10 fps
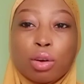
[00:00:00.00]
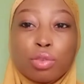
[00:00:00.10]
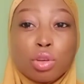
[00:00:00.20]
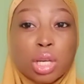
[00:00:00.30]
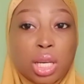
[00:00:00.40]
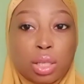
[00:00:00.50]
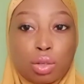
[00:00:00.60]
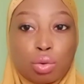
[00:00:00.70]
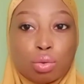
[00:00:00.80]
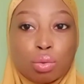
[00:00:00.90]
your knees
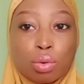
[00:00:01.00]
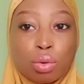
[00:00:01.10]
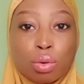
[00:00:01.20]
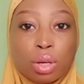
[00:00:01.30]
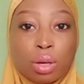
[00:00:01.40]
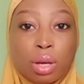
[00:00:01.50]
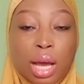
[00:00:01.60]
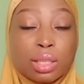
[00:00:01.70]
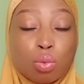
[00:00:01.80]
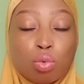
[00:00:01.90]
too.
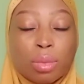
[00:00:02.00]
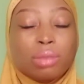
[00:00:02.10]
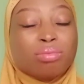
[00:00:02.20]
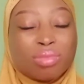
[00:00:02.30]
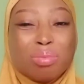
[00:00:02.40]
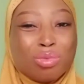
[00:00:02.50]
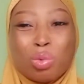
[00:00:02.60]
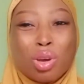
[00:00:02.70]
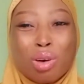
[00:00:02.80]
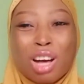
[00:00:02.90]
As a woman, we
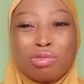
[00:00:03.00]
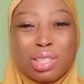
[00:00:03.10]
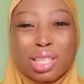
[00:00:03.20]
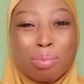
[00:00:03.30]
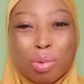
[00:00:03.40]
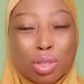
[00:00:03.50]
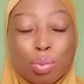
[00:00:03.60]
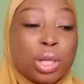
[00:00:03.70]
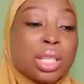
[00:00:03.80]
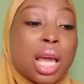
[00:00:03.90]
all have the same pulse
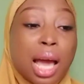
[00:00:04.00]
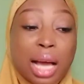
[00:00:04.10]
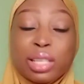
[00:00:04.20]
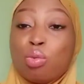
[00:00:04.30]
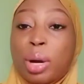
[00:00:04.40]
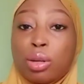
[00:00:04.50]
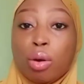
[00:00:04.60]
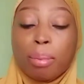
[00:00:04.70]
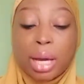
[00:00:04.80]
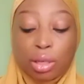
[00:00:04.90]
points. As a woman or a
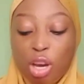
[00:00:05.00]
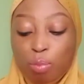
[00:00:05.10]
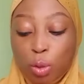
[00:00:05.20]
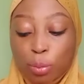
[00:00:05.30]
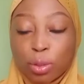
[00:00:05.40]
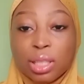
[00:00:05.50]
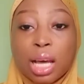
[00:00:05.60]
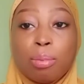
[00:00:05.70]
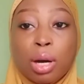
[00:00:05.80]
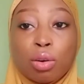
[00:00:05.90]
man, you have pulse points at
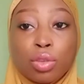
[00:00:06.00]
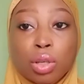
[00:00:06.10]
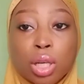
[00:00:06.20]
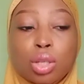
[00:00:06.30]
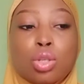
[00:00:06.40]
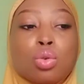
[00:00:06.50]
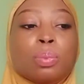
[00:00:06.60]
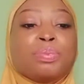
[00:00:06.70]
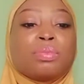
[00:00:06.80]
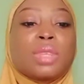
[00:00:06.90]
the back of your knees too.
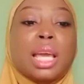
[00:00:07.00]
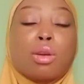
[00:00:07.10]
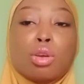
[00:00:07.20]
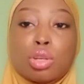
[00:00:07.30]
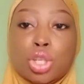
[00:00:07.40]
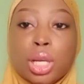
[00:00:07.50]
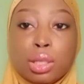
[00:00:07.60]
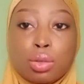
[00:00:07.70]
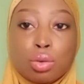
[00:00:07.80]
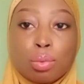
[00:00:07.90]
Then on your
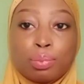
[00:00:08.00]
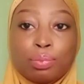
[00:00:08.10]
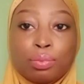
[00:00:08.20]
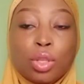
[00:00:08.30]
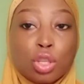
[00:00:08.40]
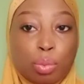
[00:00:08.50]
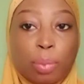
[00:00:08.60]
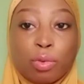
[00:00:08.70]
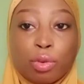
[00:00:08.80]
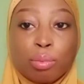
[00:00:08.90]
chest too, you spray perfume